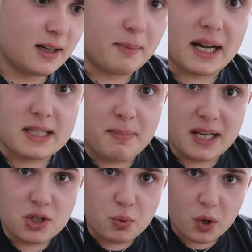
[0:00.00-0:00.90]
back to
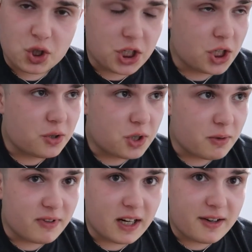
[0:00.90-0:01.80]
binge watching
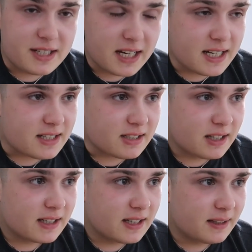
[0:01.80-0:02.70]
YouTube videos it is.
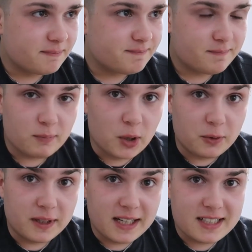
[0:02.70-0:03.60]

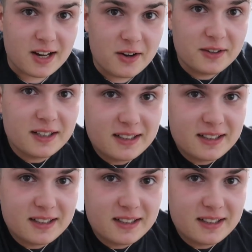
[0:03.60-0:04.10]
Brew, here's go.